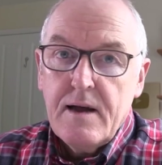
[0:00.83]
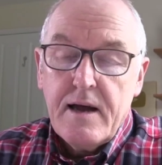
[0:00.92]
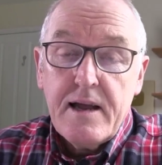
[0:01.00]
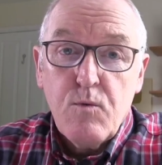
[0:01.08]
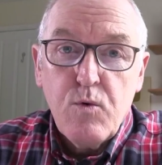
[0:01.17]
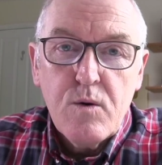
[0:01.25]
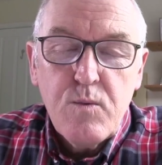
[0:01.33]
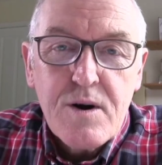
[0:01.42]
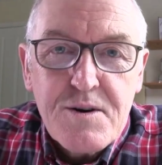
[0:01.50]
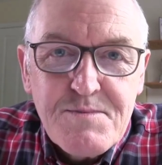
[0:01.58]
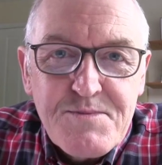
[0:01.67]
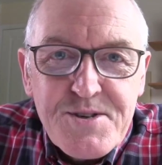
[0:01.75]
Hey, warm
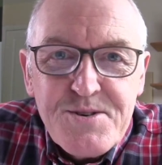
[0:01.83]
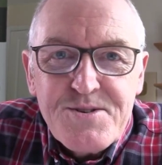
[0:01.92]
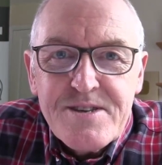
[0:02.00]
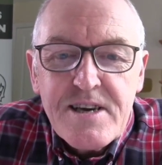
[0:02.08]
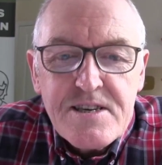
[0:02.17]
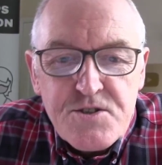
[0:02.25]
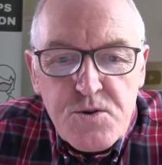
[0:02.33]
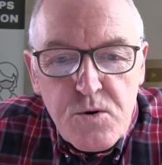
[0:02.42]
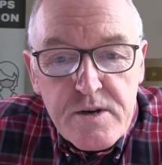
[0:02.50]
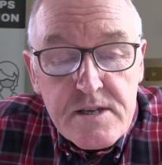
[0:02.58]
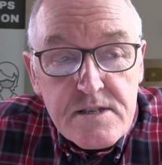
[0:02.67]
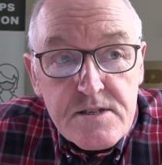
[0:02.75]
welcome to today's
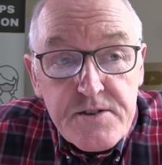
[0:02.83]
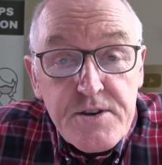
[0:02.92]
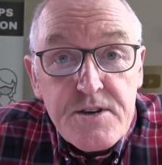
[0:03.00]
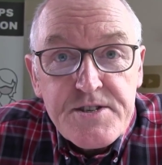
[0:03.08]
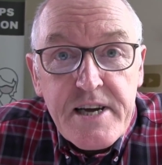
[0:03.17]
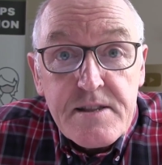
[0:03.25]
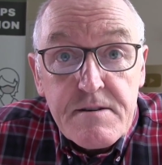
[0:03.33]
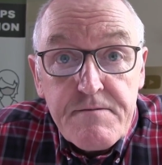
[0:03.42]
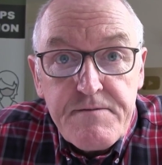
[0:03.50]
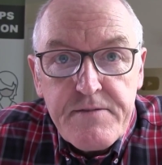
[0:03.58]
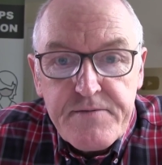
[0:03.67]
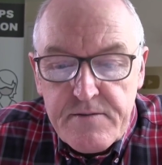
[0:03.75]
talk. It's Thursday the
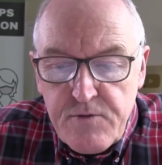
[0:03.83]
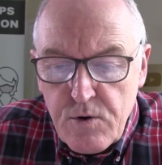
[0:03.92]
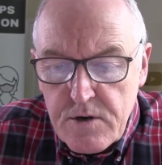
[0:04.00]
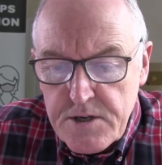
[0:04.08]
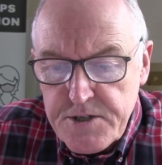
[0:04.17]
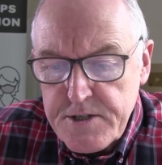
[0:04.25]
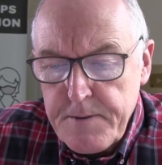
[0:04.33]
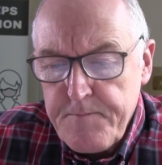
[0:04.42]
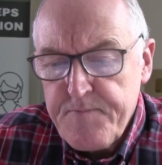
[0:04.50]
5th of August.